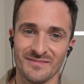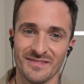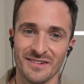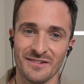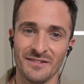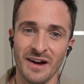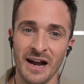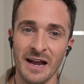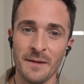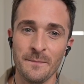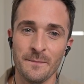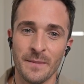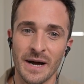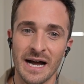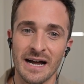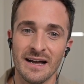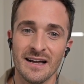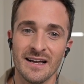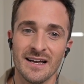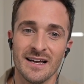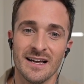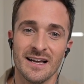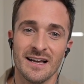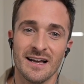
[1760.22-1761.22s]
Right. But
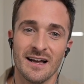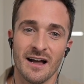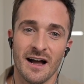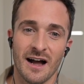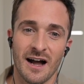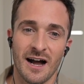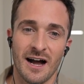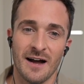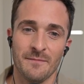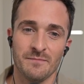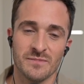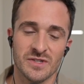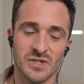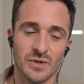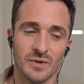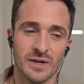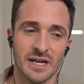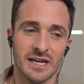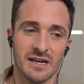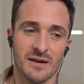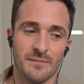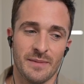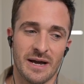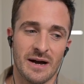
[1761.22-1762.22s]
I'm
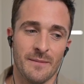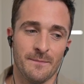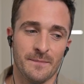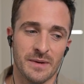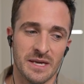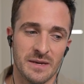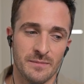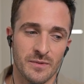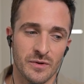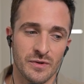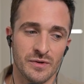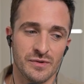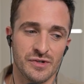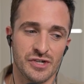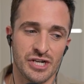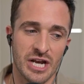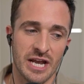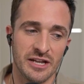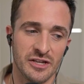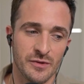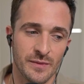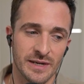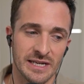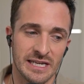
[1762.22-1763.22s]
talking about people who
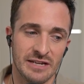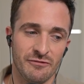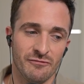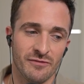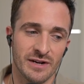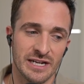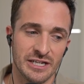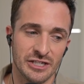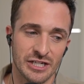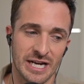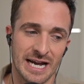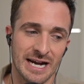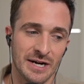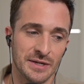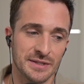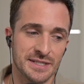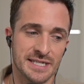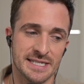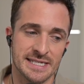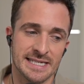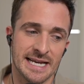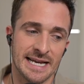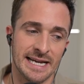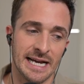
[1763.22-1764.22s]
genuinely reach out
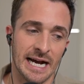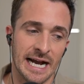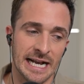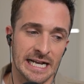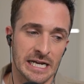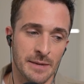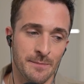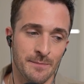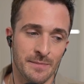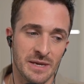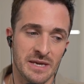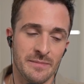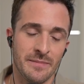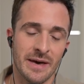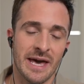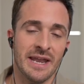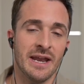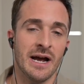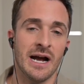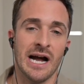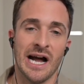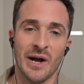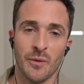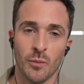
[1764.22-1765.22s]
to say, I can be
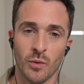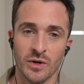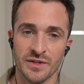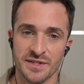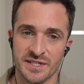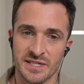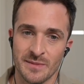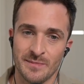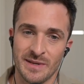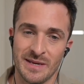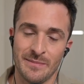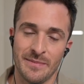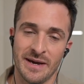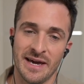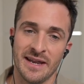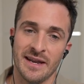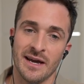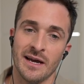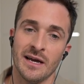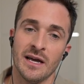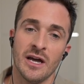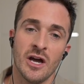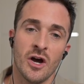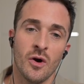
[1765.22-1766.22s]
better. I want to be
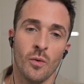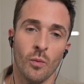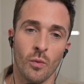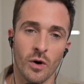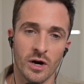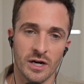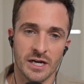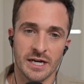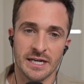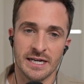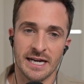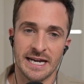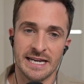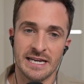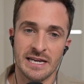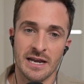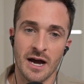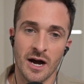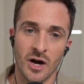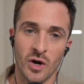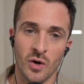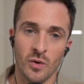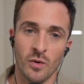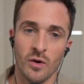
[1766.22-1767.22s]
better. What can I
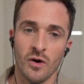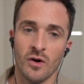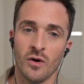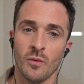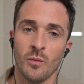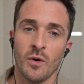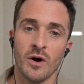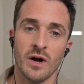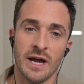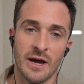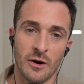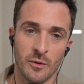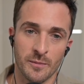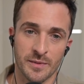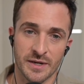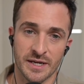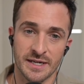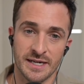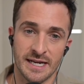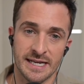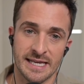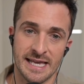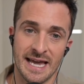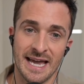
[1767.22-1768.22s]
know? Or what help
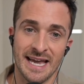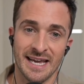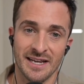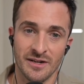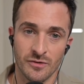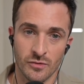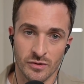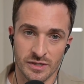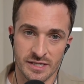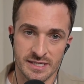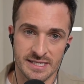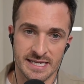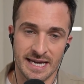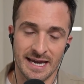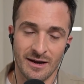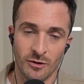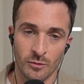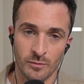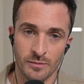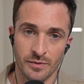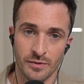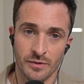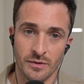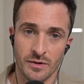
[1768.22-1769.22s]
can I get in order to
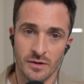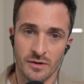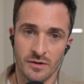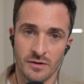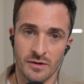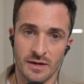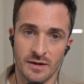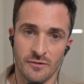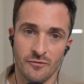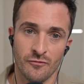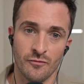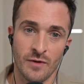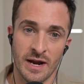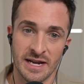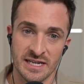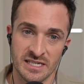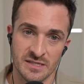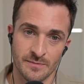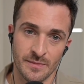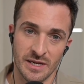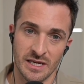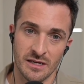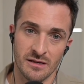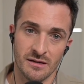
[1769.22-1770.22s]
help
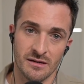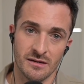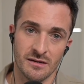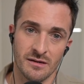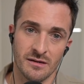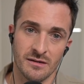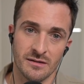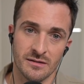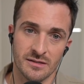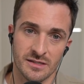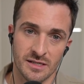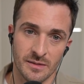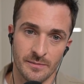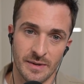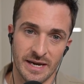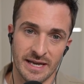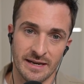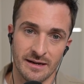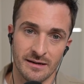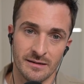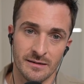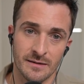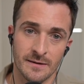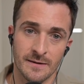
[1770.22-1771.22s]
raise me to
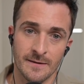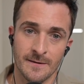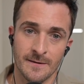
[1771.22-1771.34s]
better?